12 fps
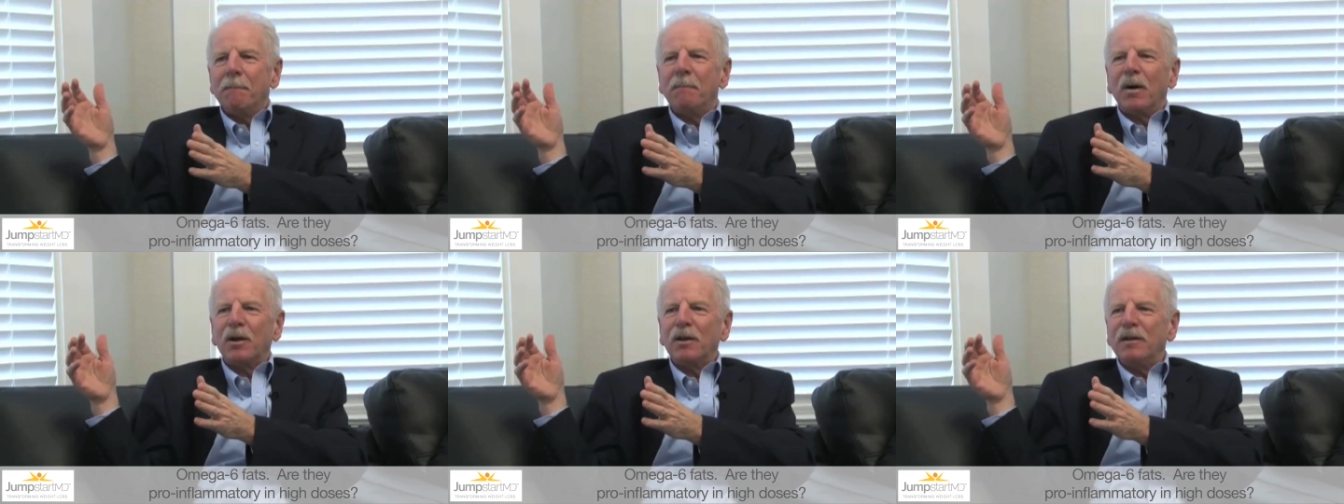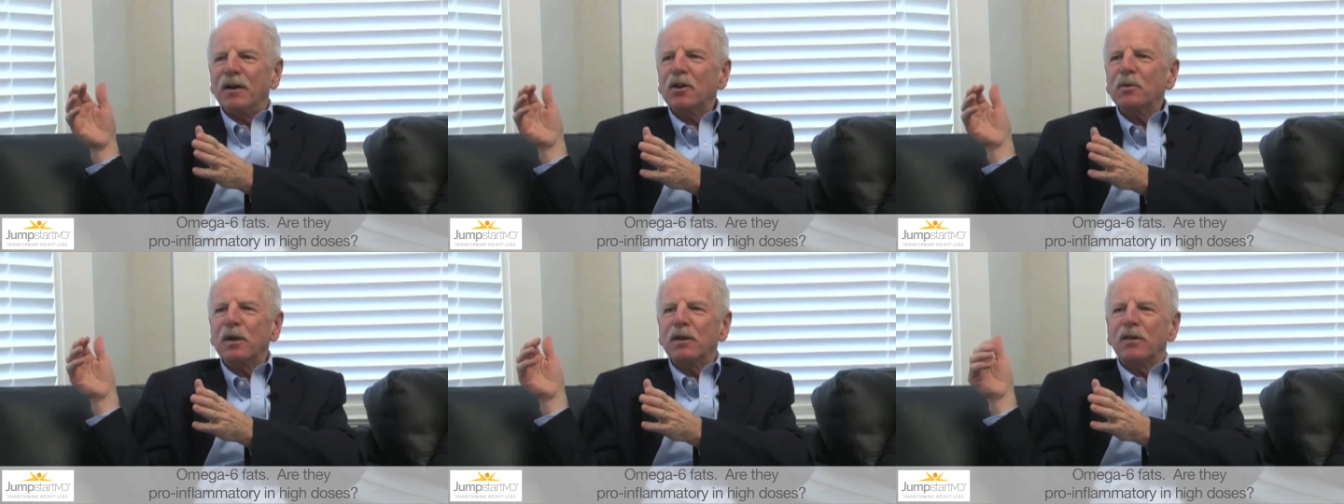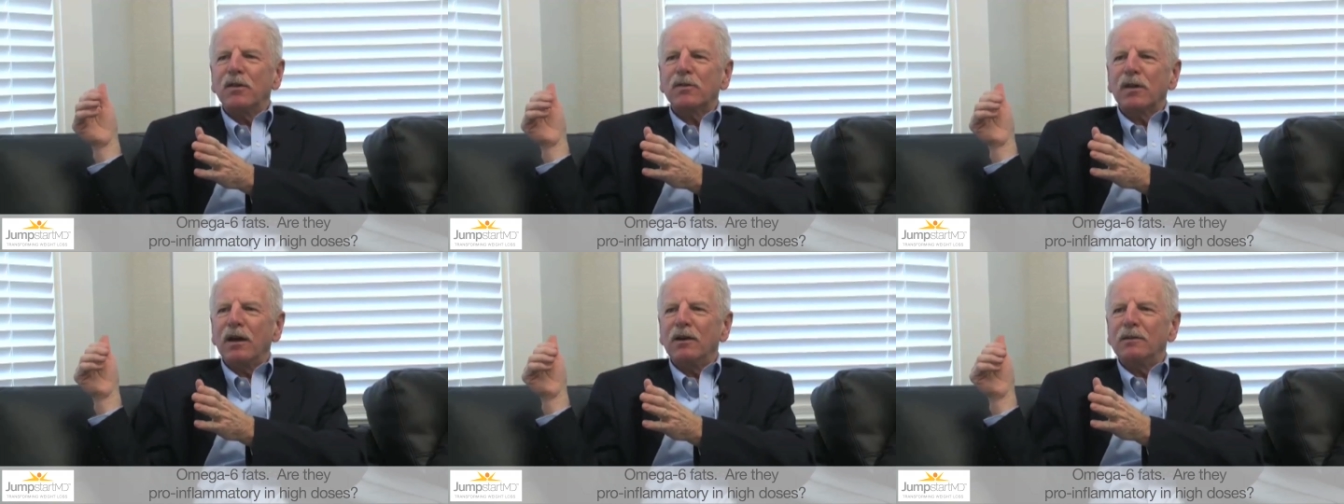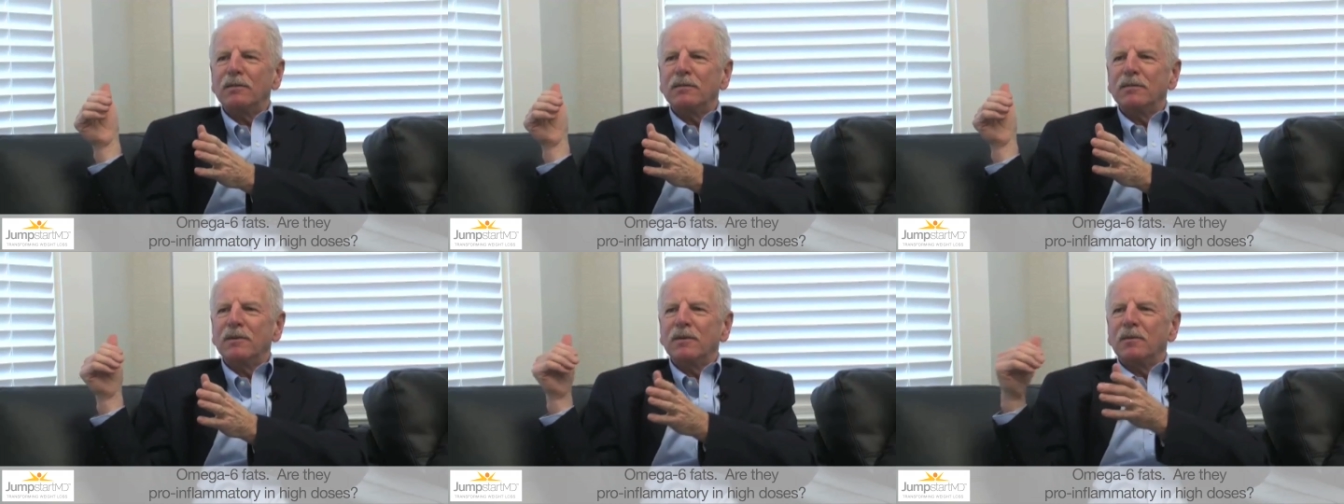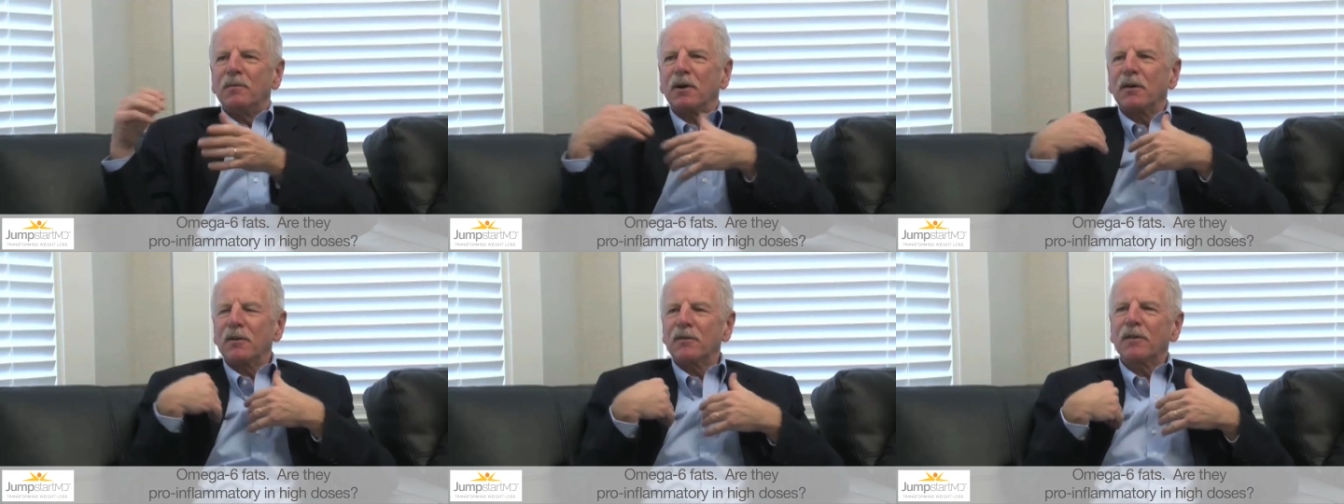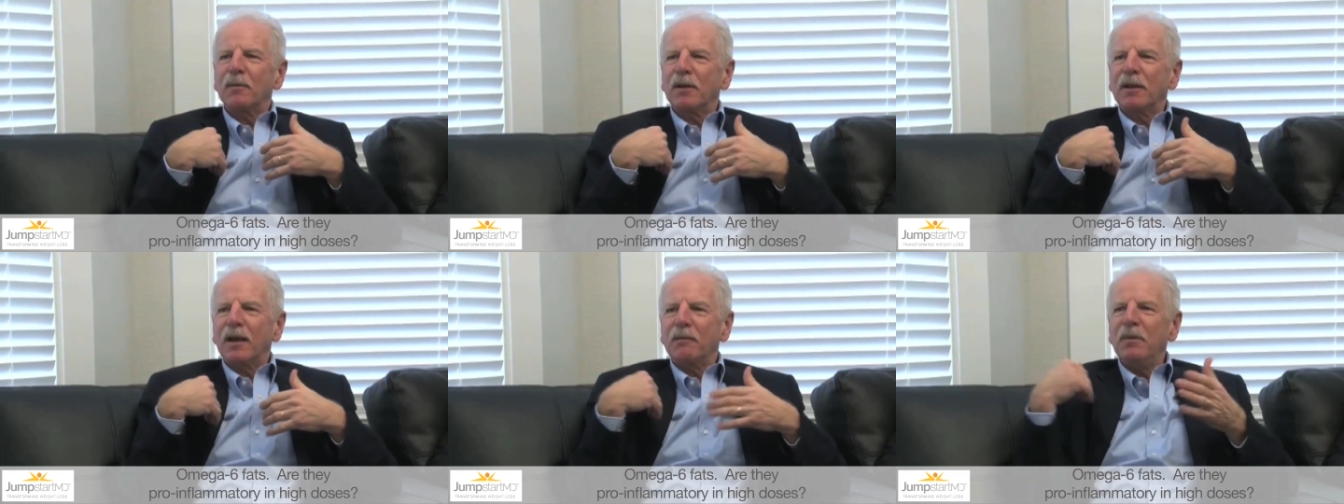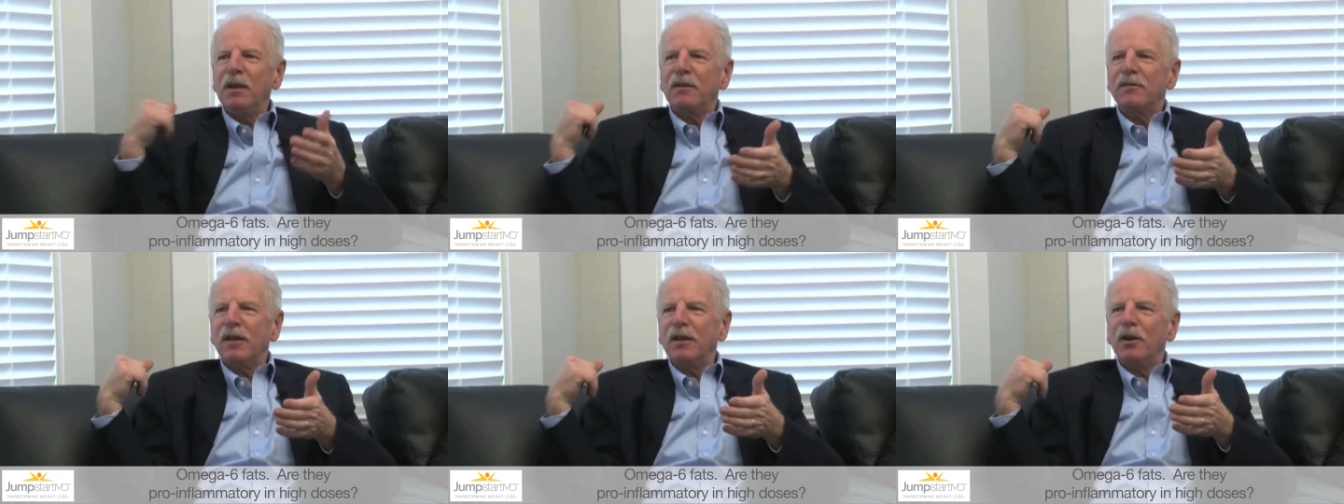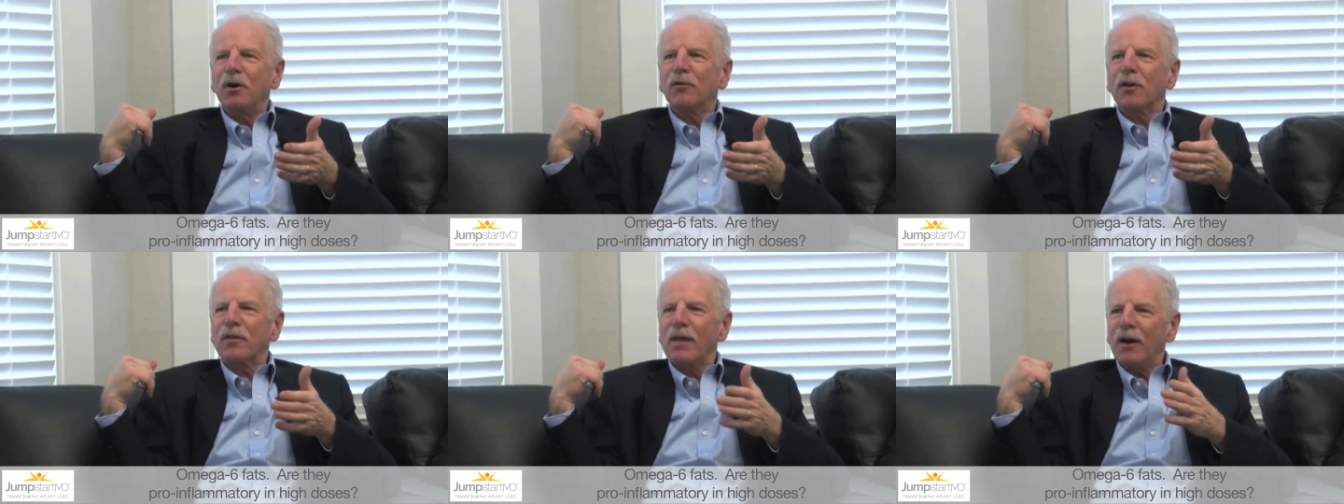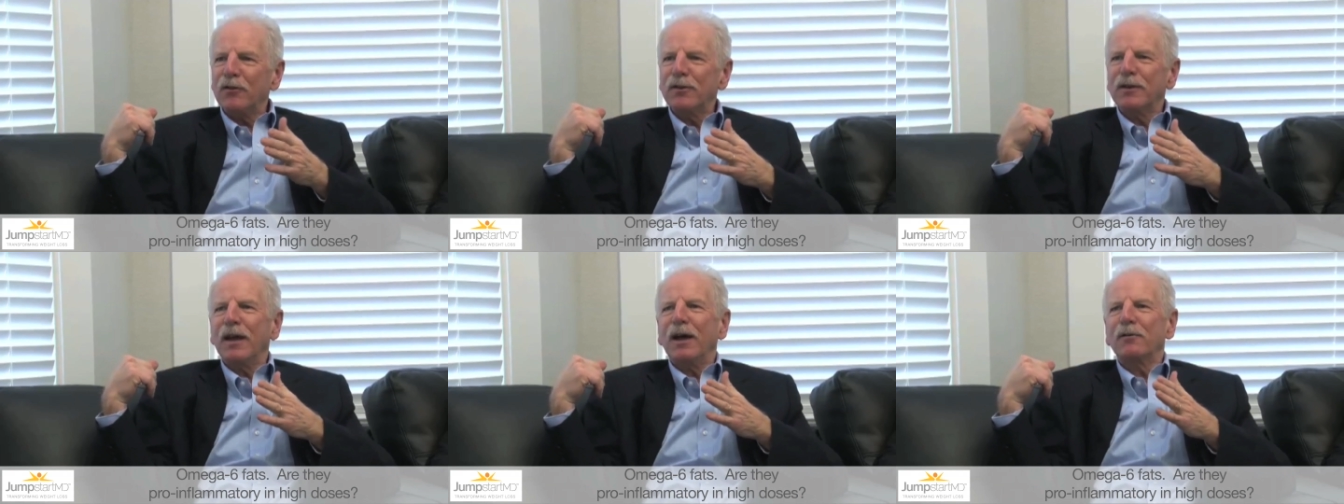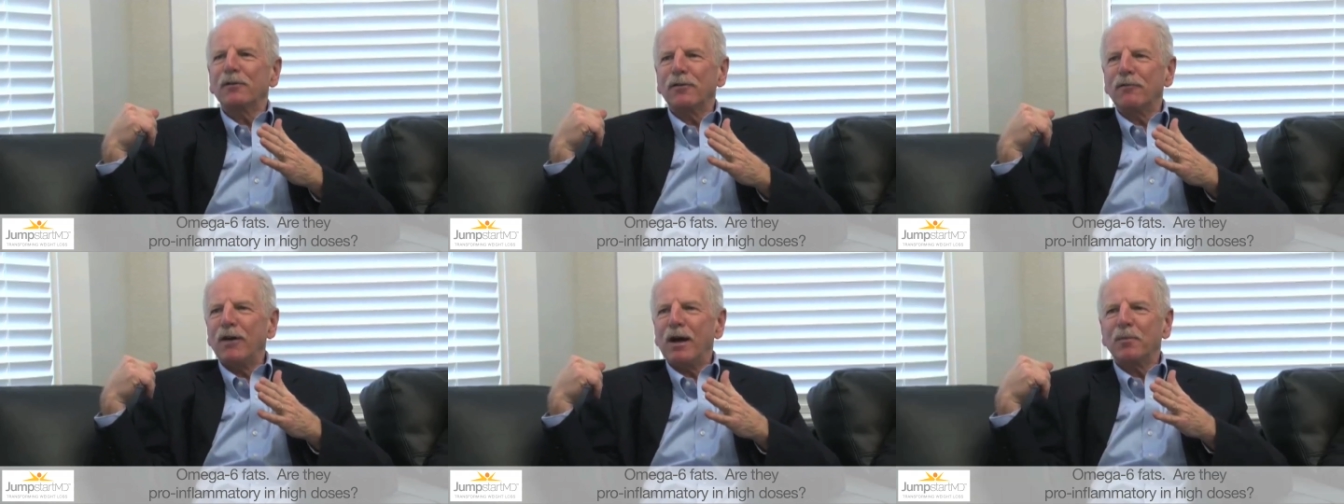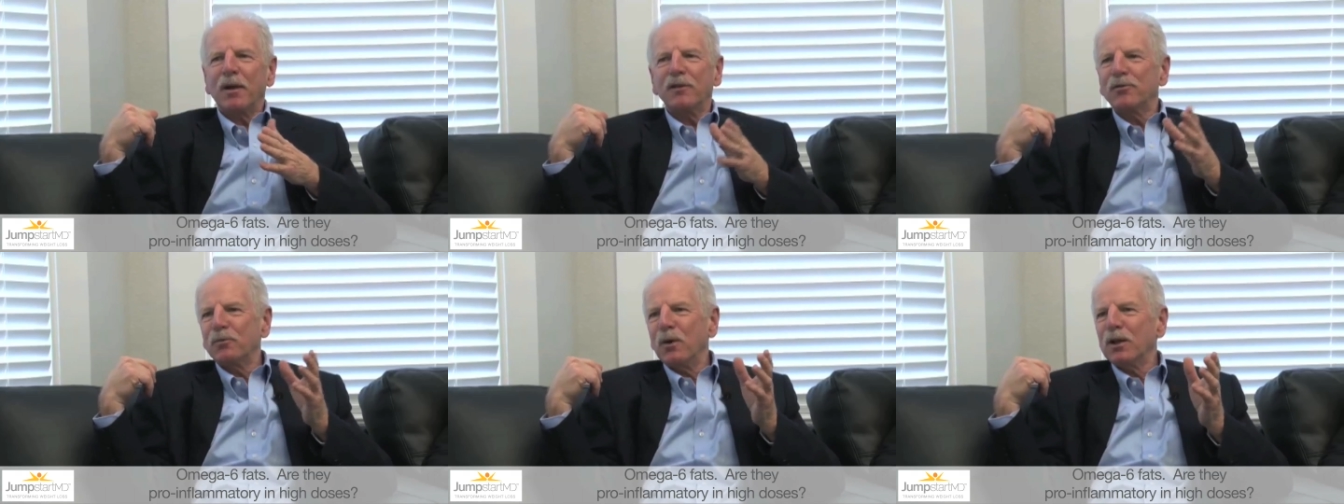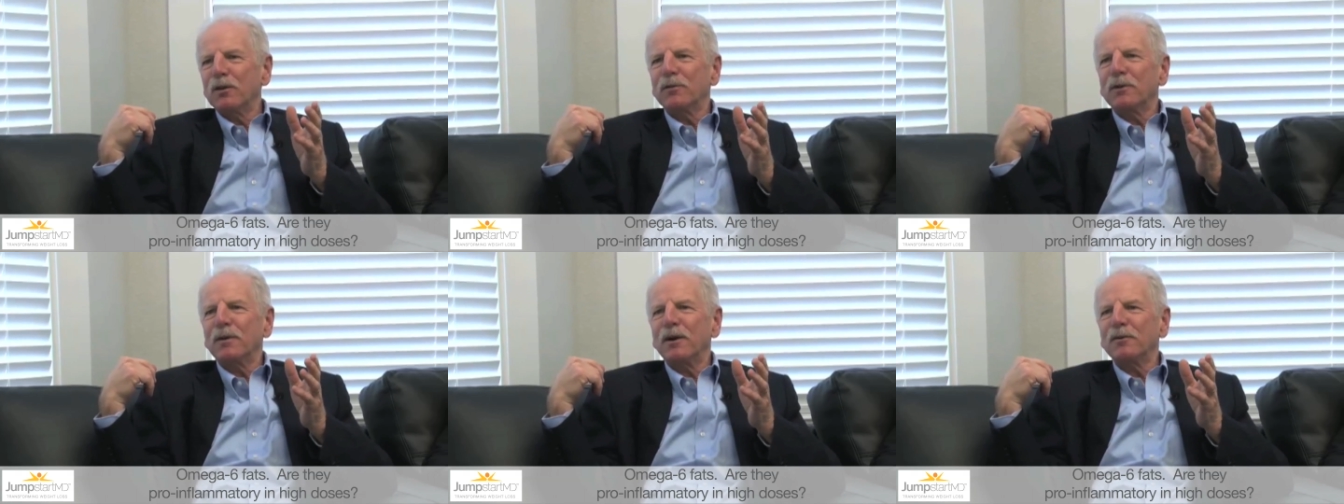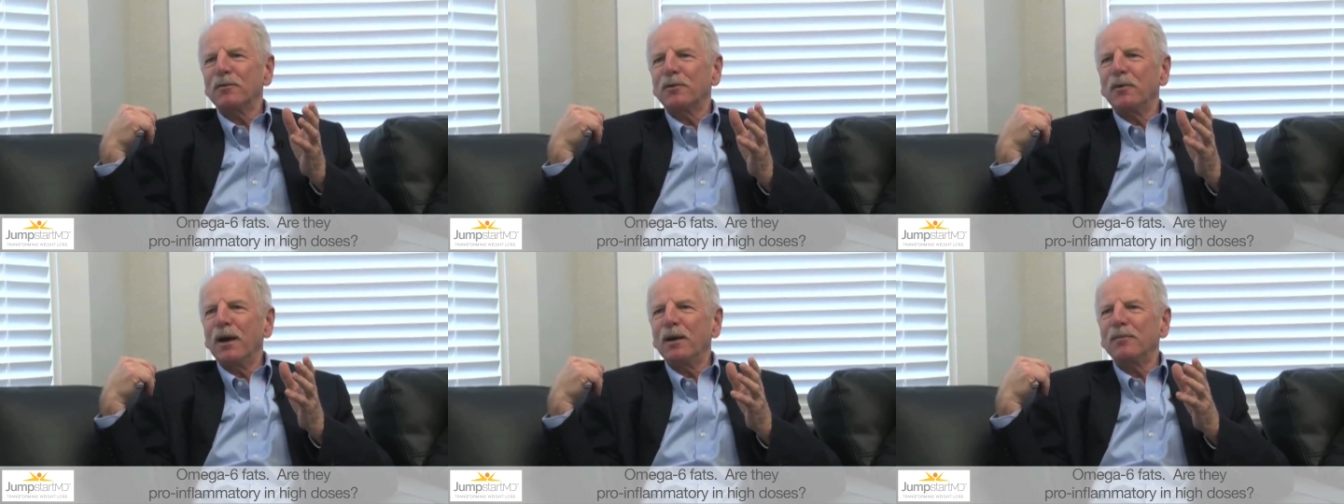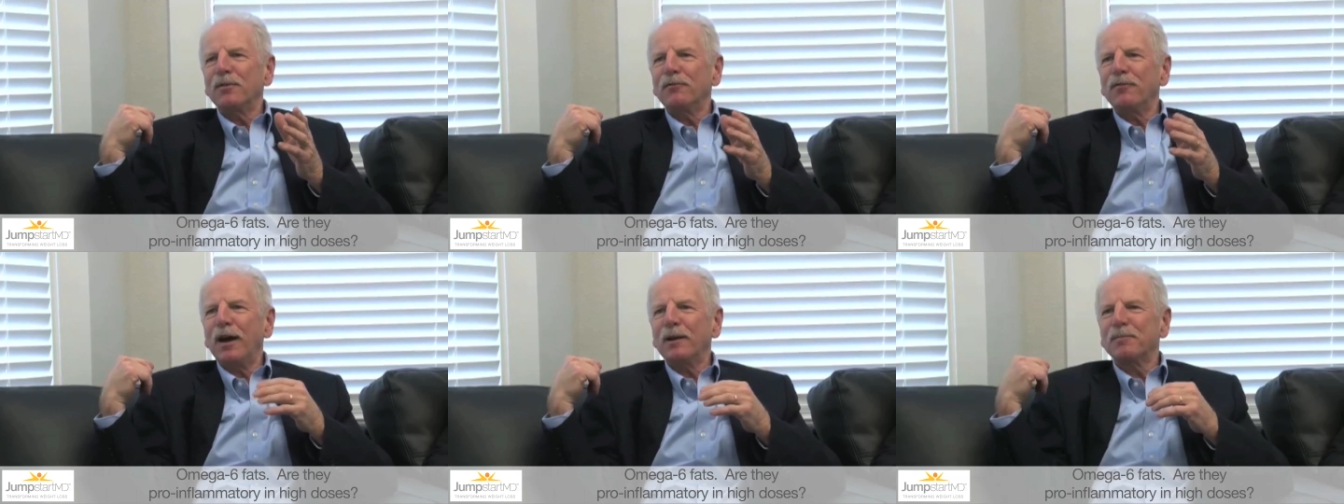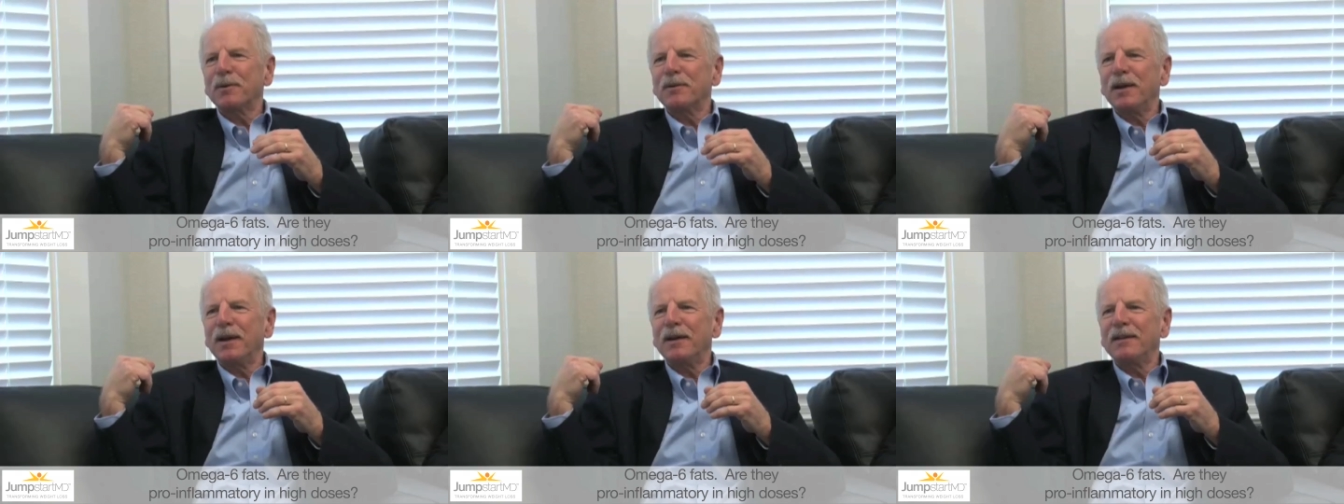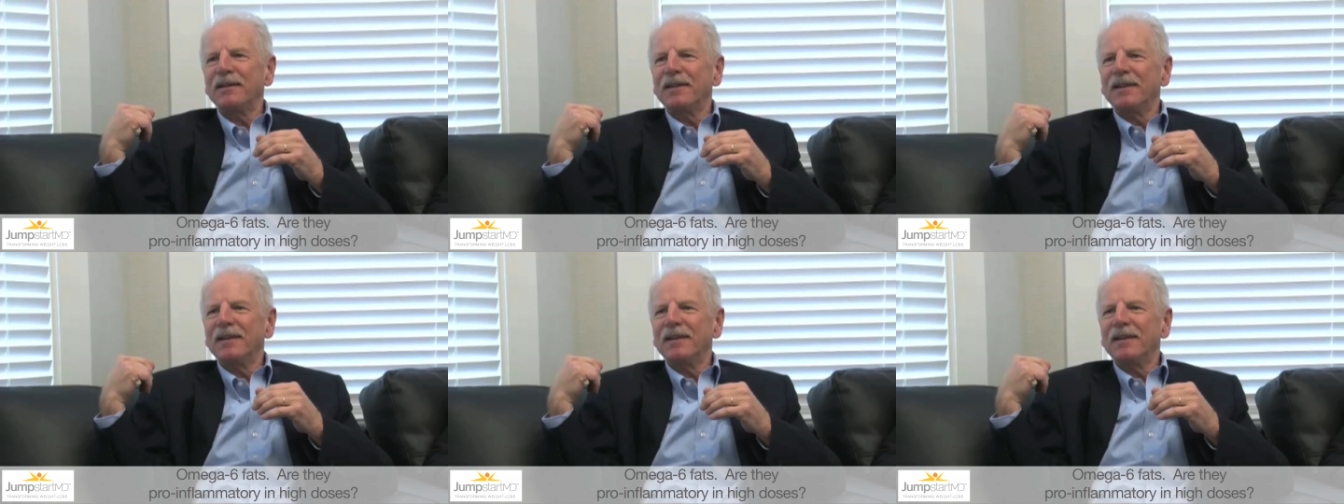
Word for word: But at the other end of the scale, where someone like me is eating over 1,000 calories of fat, that's well over 100 grams of fat per day.